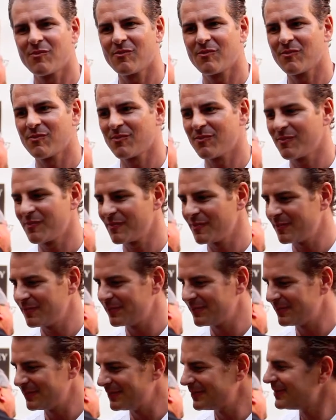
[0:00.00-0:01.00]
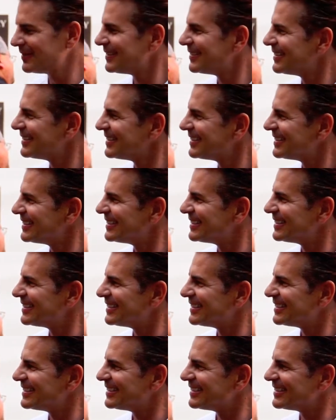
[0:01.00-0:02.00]

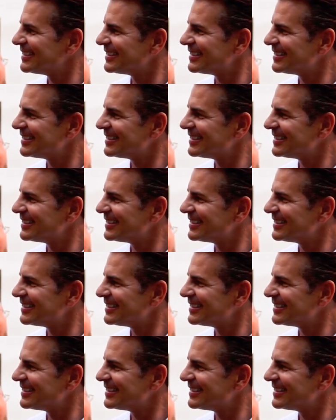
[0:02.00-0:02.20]
No words are spoken by the person on screen.